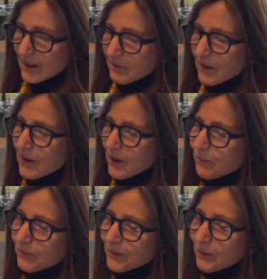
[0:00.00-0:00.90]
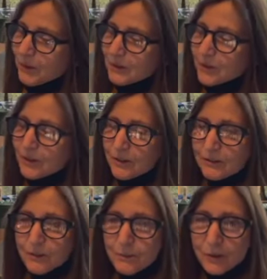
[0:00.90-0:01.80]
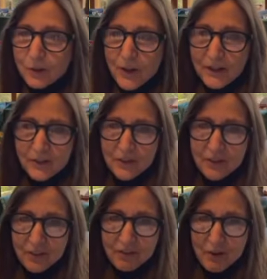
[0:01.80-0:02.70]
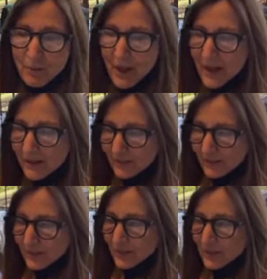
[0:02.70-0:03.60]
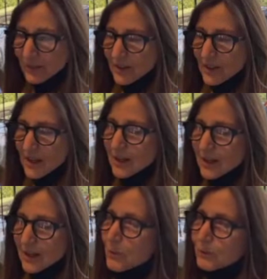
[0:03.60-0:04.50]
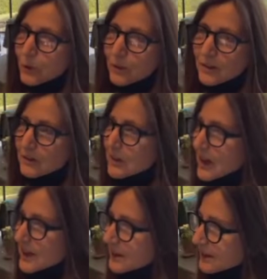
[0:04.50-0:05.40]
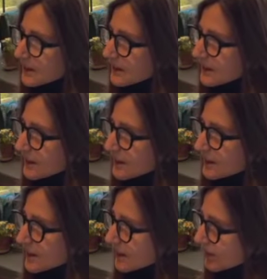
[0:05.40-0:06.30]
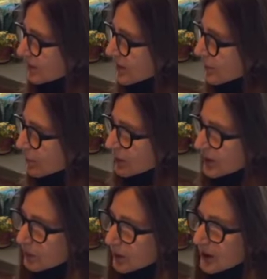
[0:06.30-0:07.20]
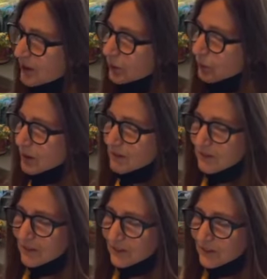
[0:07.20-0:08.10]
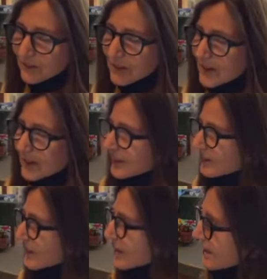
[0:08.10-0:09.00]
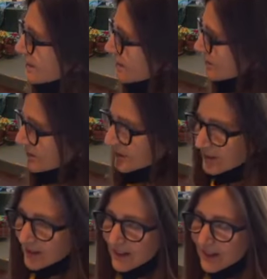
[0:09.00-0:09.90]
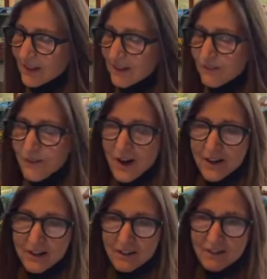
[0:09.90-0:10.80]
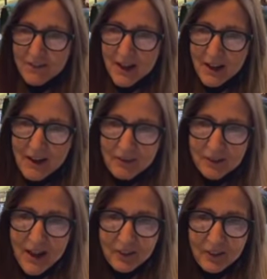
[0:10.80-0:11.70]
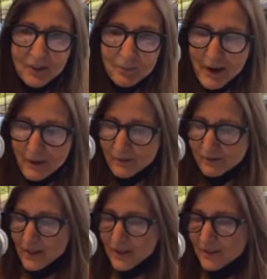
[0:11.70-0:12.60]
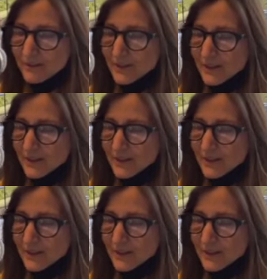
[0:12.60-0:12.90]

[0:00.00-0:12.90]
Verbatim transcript: My hope is that we learn from the tragedies of our past and move toward the light that is there within each one of us, that's kindled in the fire of that everlasting power of love,